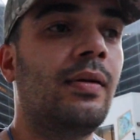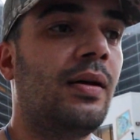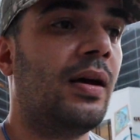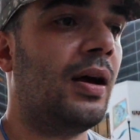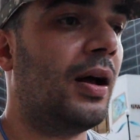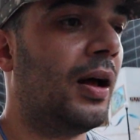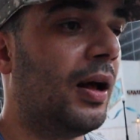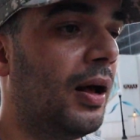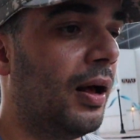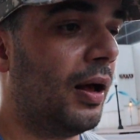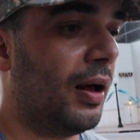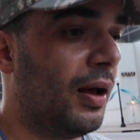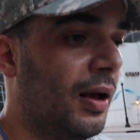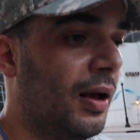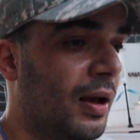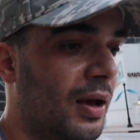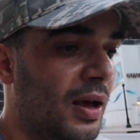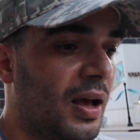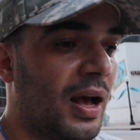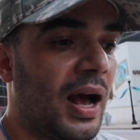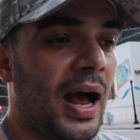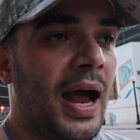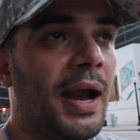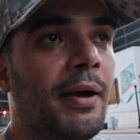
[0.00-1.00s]

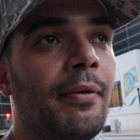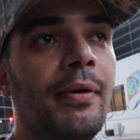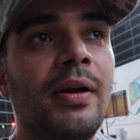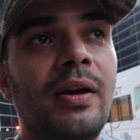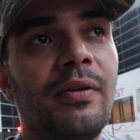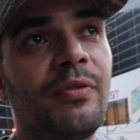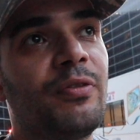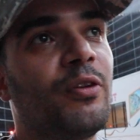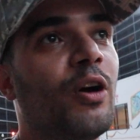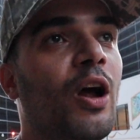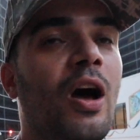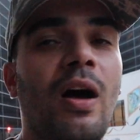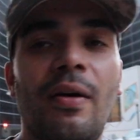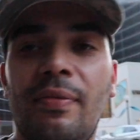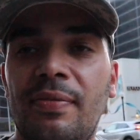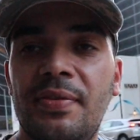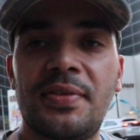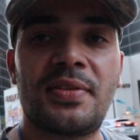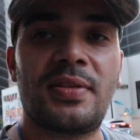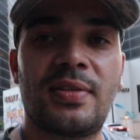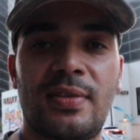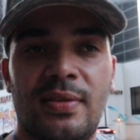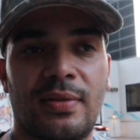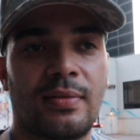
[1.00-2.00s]
I ran for
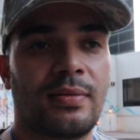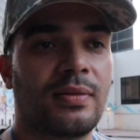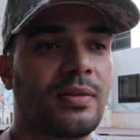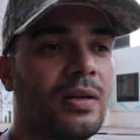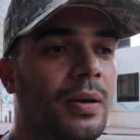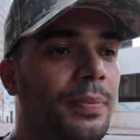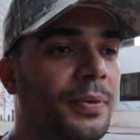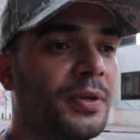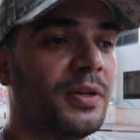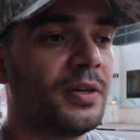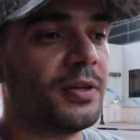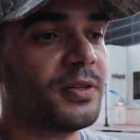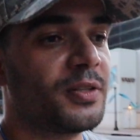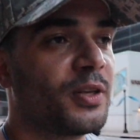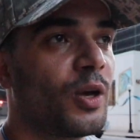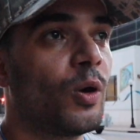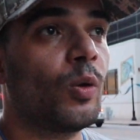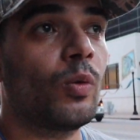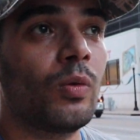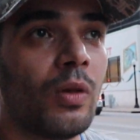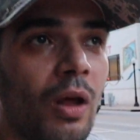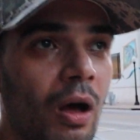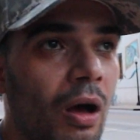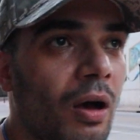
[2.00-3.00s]
office a couple of years ago,
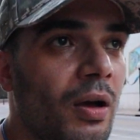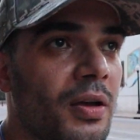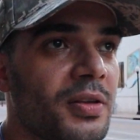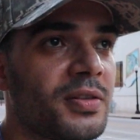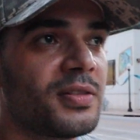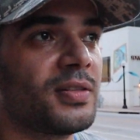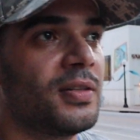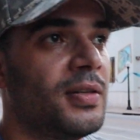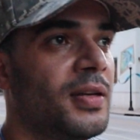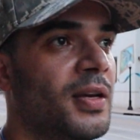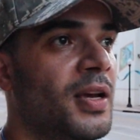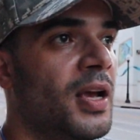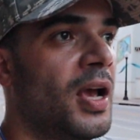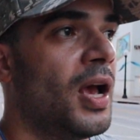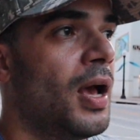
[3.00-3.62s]
lost.